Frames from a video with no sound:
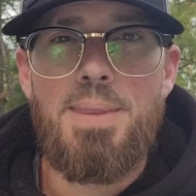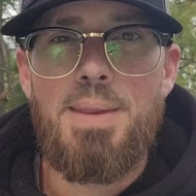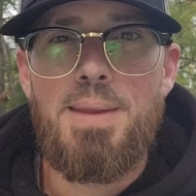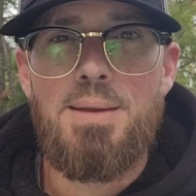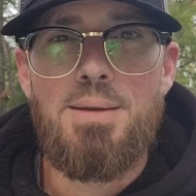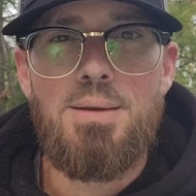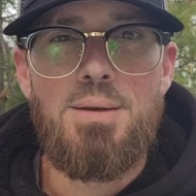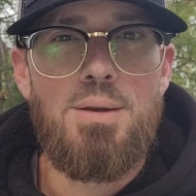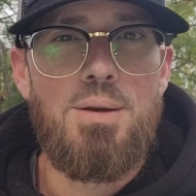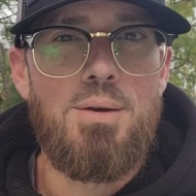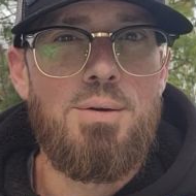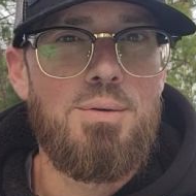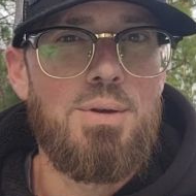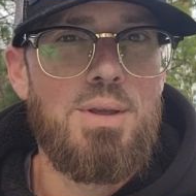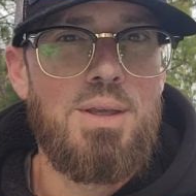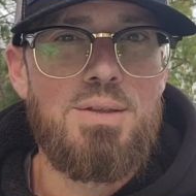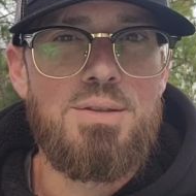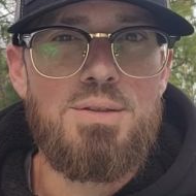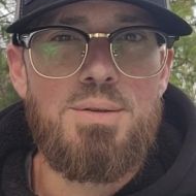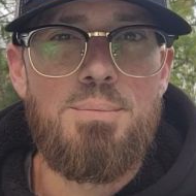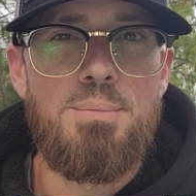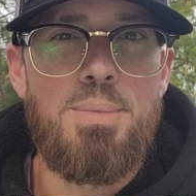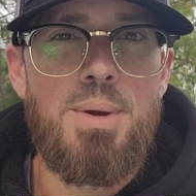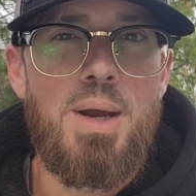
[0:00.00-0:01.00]
you know, get
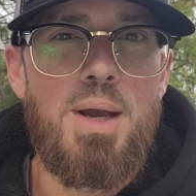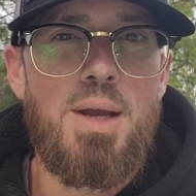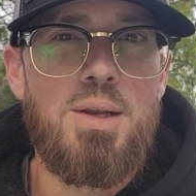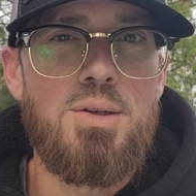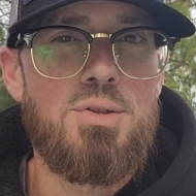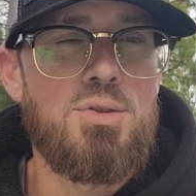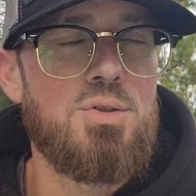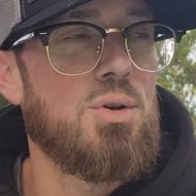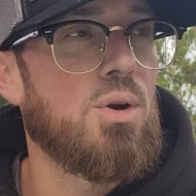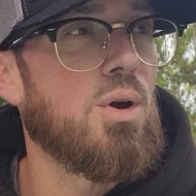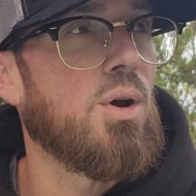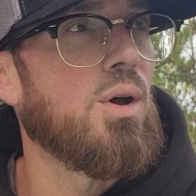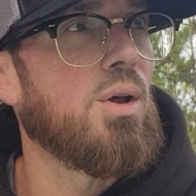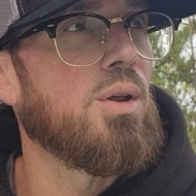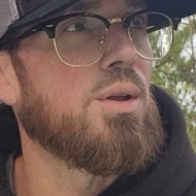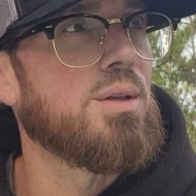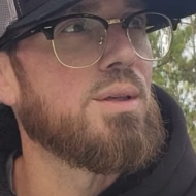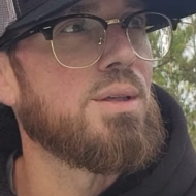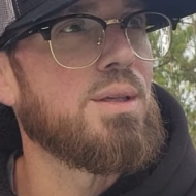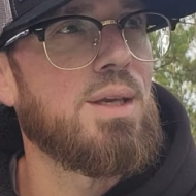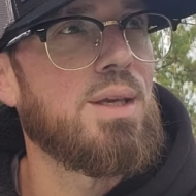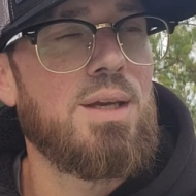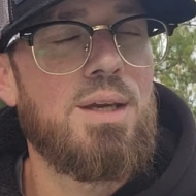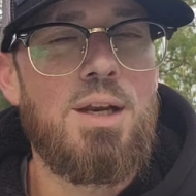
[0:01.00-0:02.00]
some pine straw
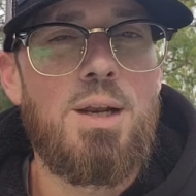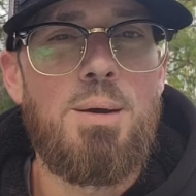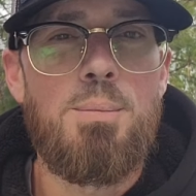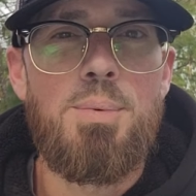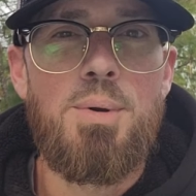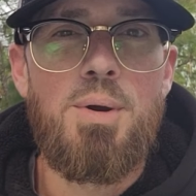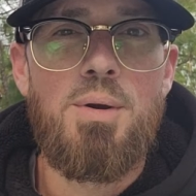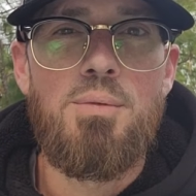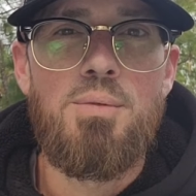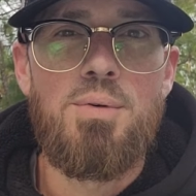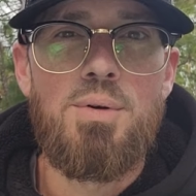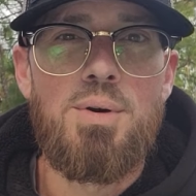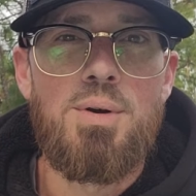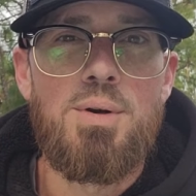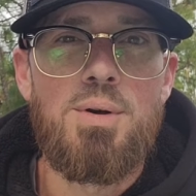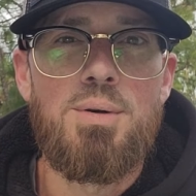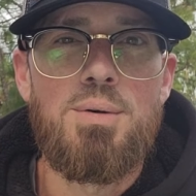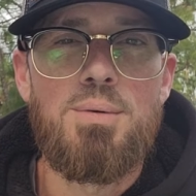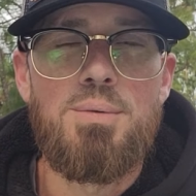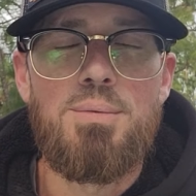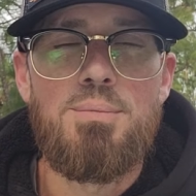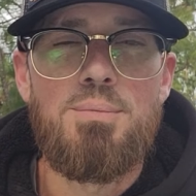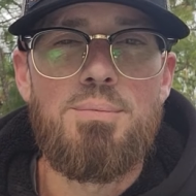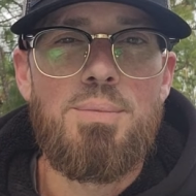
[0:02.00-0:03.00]
and kick it up
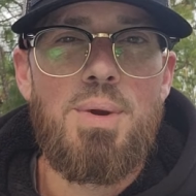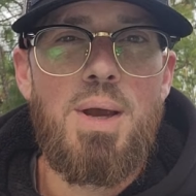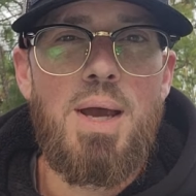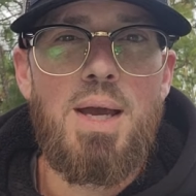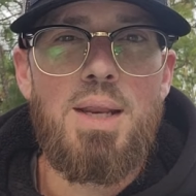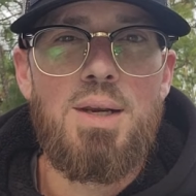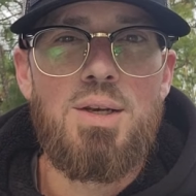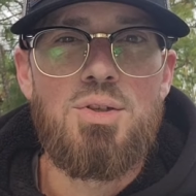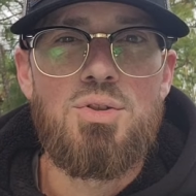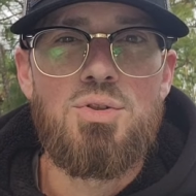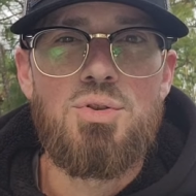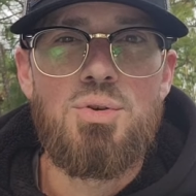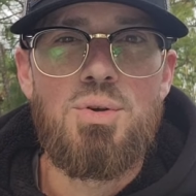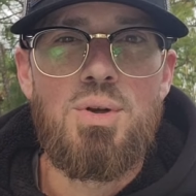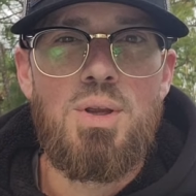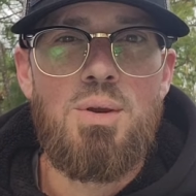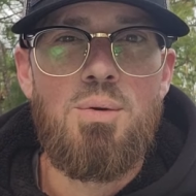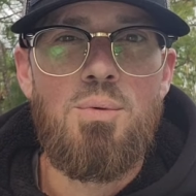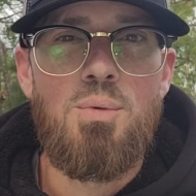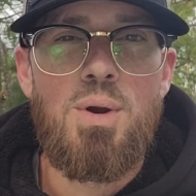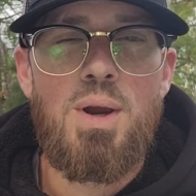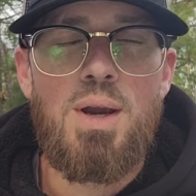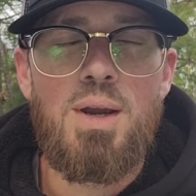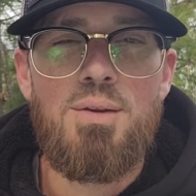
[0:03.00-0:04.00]
over behind a tree
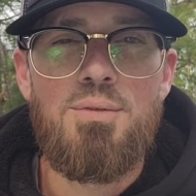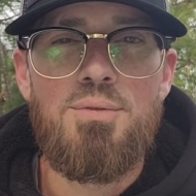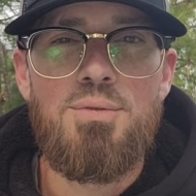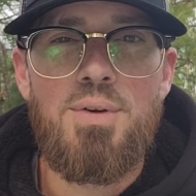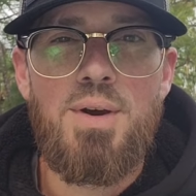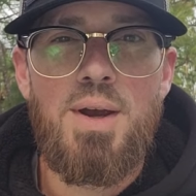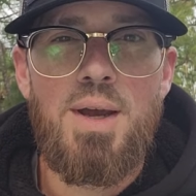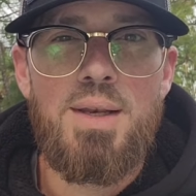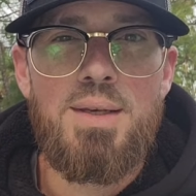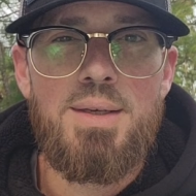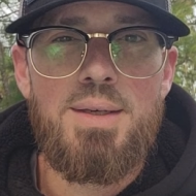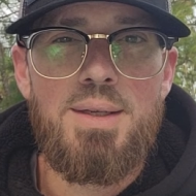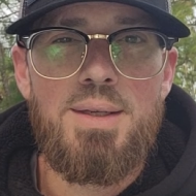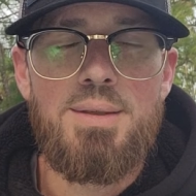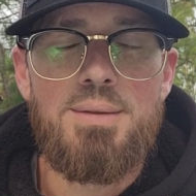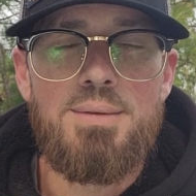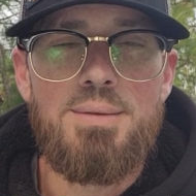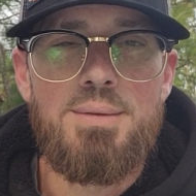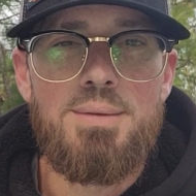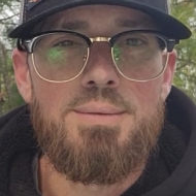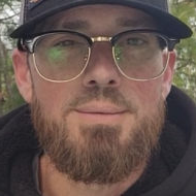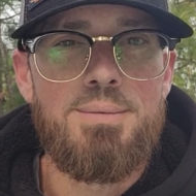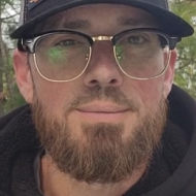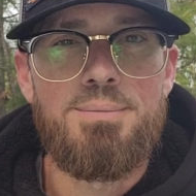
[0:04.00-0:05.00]
where I could find it.
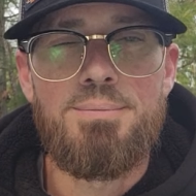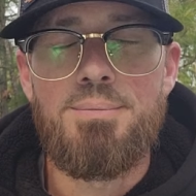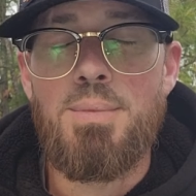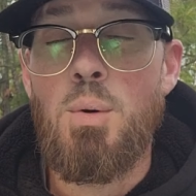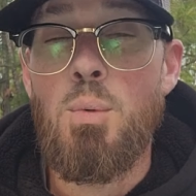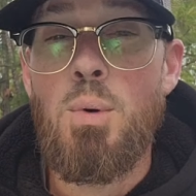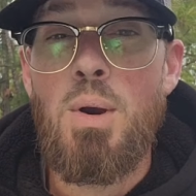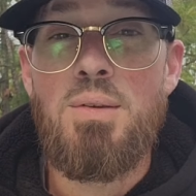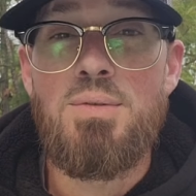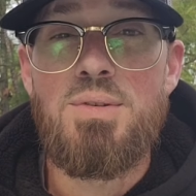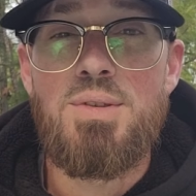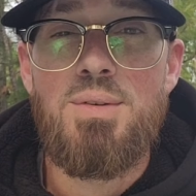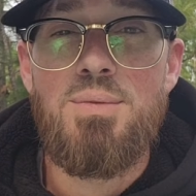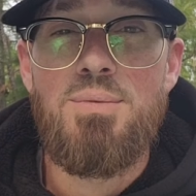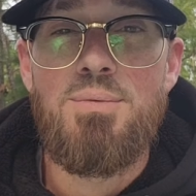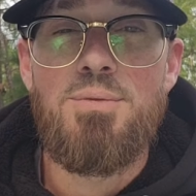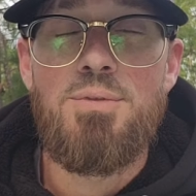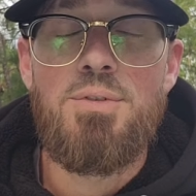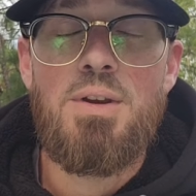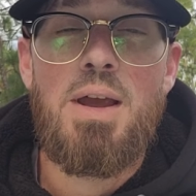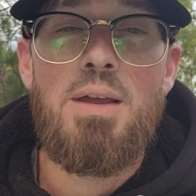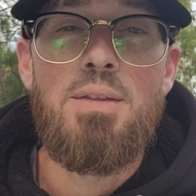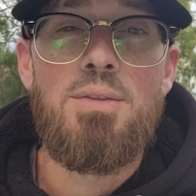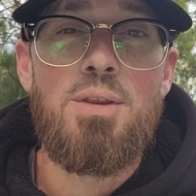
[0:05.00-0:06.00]
My wife's even
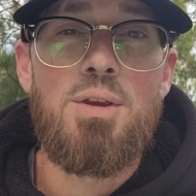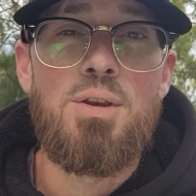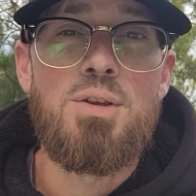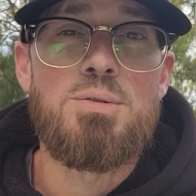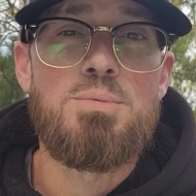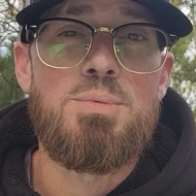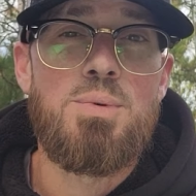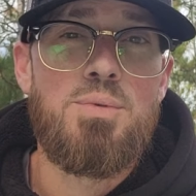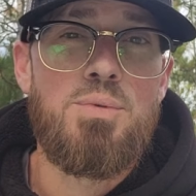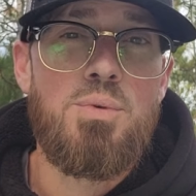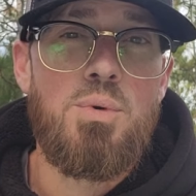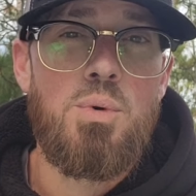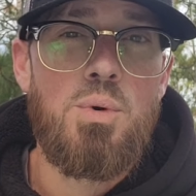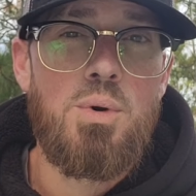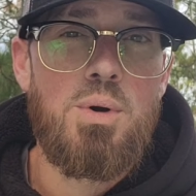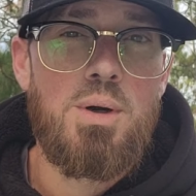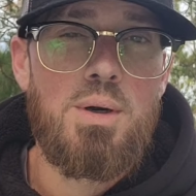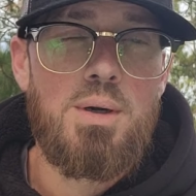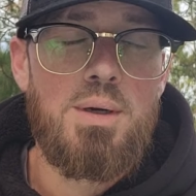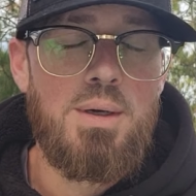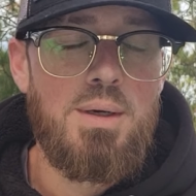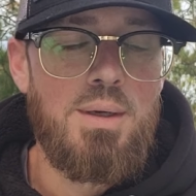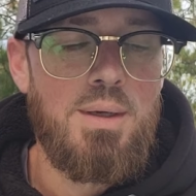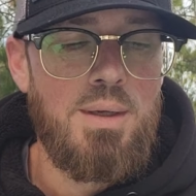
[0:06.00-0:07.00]
found those before.
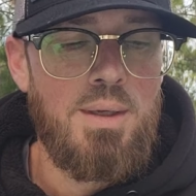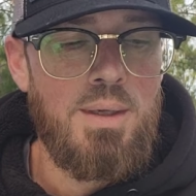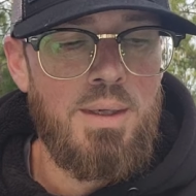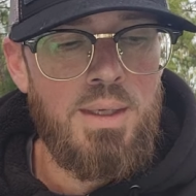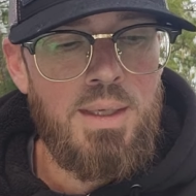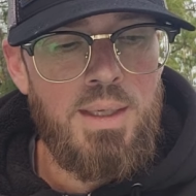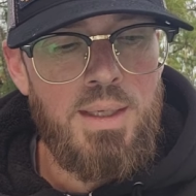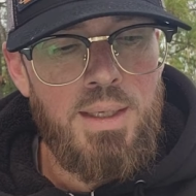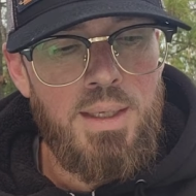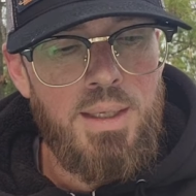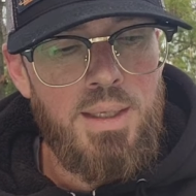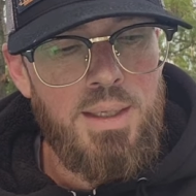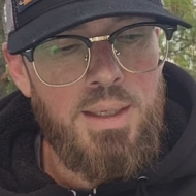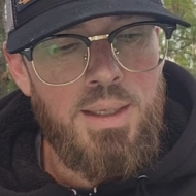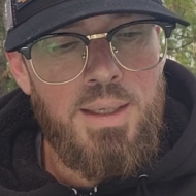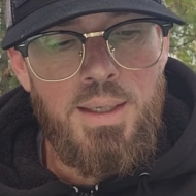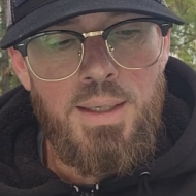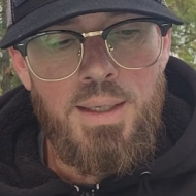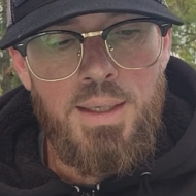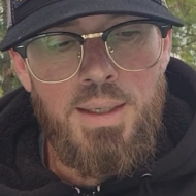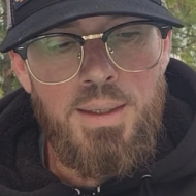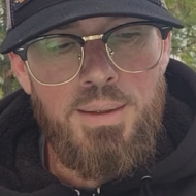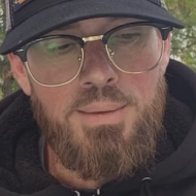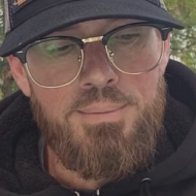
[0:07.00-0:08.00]

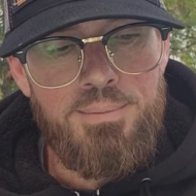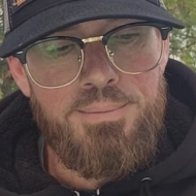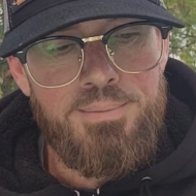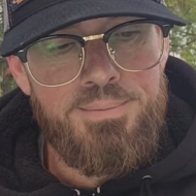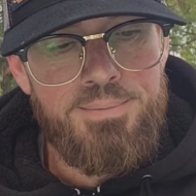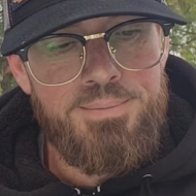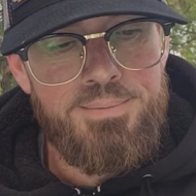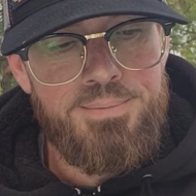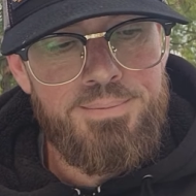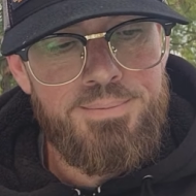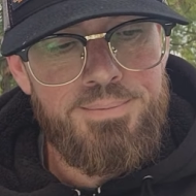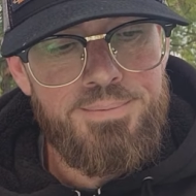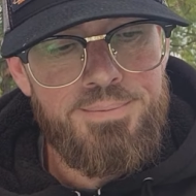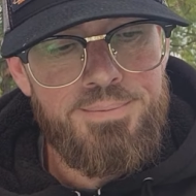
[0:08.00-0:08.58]
Um,